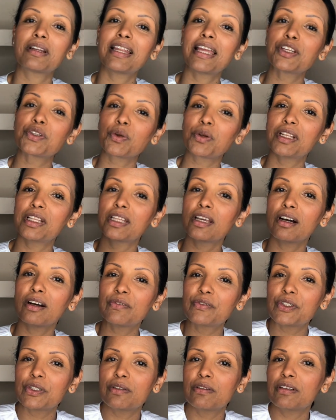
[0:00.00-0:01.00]
Later on in the
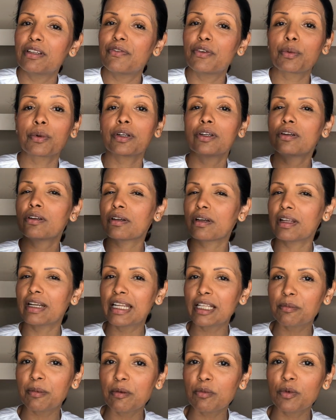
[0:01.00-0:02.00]
afternoon, if you want to look a
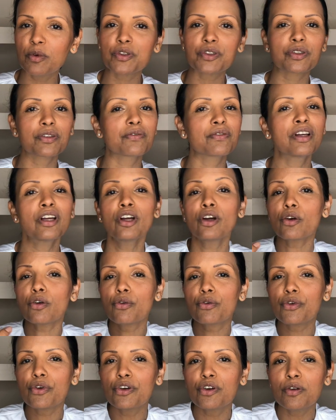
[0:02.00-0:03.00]
little bit more sort of
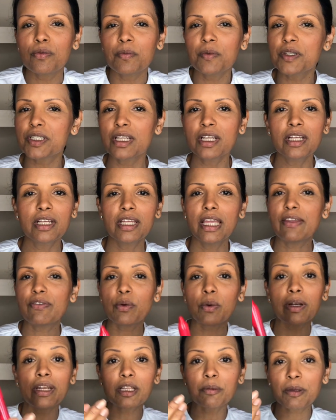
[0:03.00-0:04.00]
groomed, if
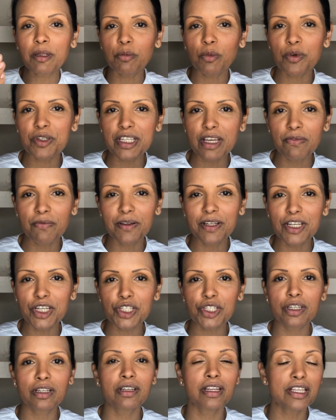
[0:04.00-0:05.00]
you want a little bit more
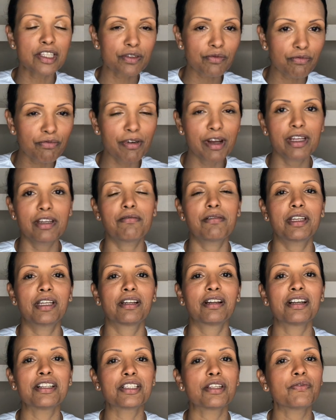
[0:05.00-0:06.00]
definition, it's really, really
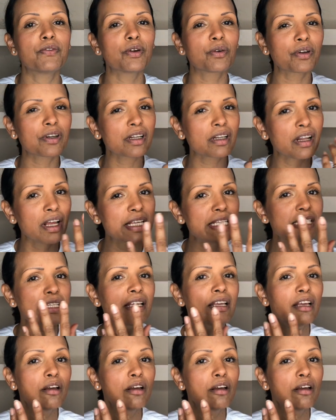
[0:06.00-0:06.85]
nice if you've got a nice